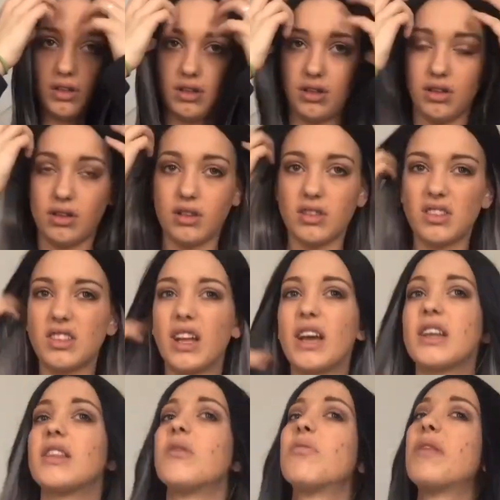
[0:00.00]
looks
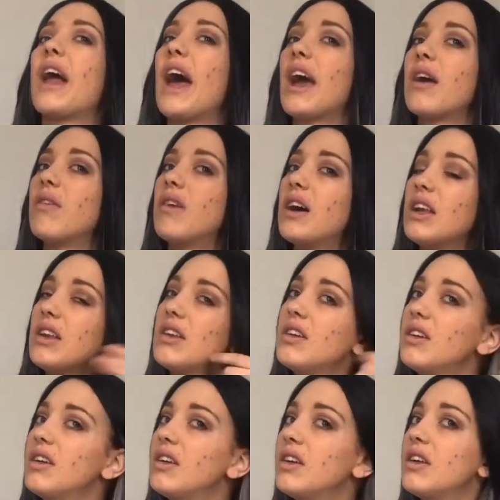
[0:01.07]
like the black one
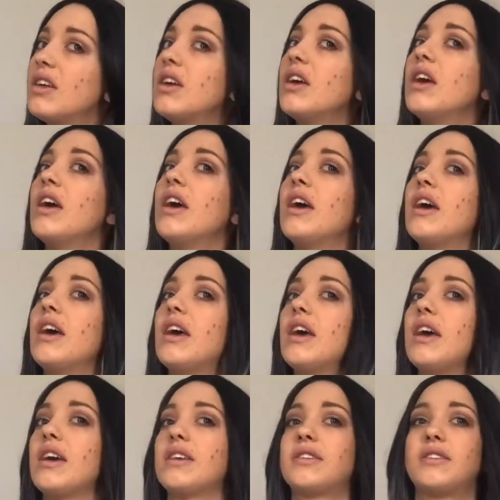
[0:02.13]

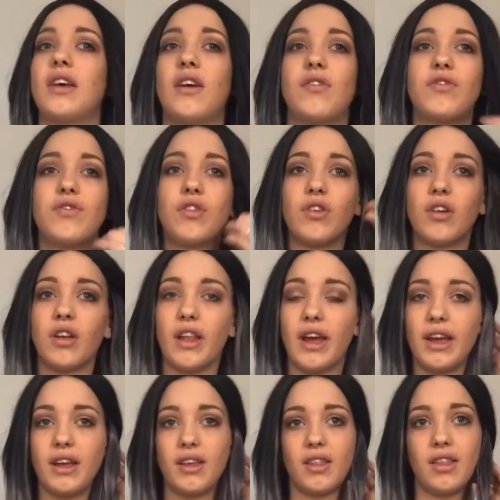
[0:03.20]
except for
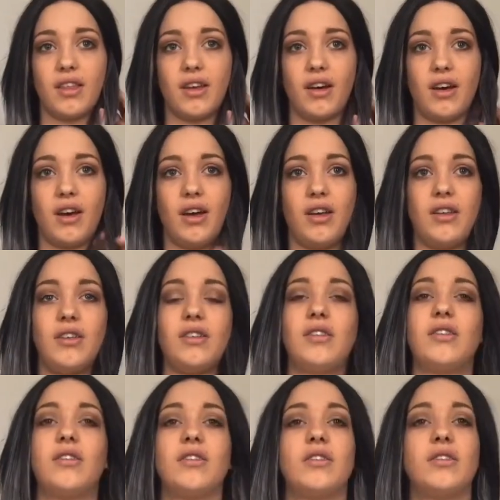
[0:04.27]
like the
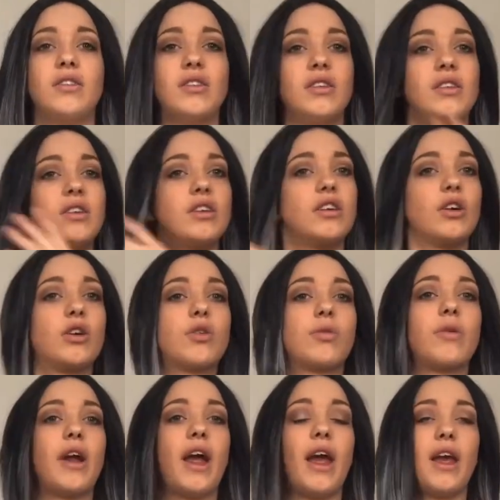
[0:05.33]

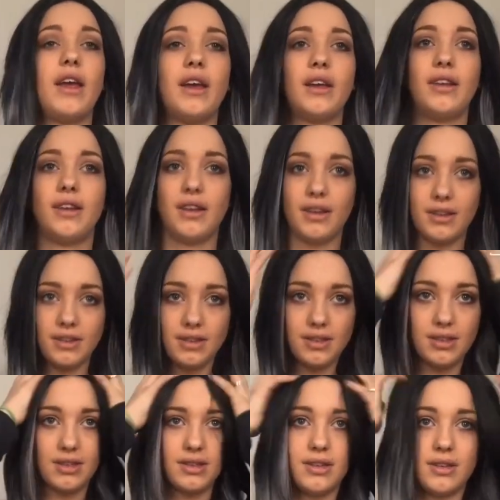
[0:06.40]
gray in it.